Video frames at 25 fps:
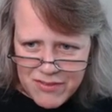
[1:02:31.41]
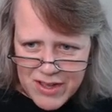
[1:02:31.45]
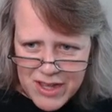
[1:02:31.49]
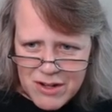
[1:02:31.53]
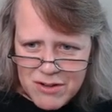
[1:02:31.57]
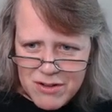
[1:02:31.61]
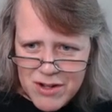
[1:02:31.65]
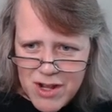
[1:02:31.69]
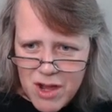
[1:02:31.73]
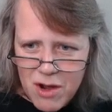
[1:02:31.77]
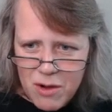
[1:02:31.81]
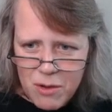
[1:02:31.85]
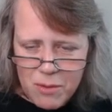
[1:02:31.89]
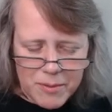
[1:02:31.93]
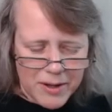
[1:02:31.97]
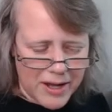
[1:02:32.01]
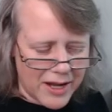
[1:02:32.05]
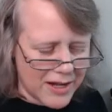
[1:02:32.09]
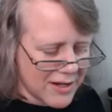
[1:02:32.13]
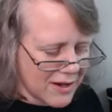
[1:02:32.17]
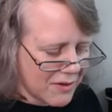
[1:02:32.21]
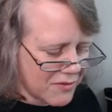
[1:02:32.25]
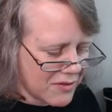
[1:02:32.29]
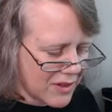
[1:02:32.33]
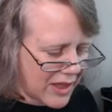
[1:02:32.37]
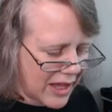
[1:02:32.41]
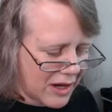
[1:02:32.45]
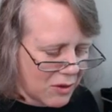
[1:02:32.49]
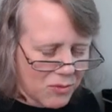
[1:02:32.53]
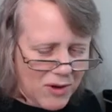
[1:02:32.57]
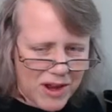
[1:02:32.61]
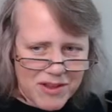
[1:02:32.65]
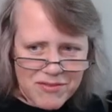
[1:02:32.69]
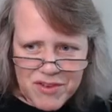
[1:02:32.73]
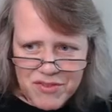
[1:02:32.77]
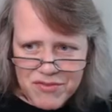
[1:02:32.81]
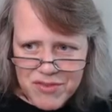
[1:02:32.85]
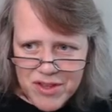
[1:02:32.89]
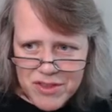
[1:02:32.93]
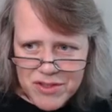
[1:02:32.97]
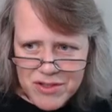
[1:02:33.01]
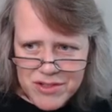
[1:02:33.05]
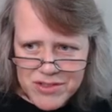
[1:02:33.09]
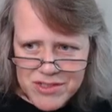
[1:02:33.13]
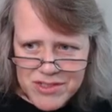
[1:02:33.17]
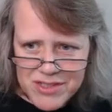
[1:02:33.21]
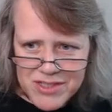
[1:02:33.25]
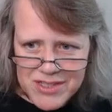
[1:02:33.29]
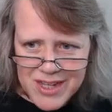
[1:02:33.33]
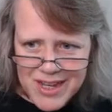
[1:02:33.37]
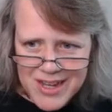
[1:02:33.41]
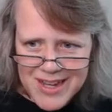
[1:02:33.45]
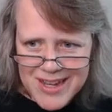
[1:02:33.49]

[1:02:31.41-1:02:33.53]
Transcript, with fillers: I don't know, but I definitely like raven feathers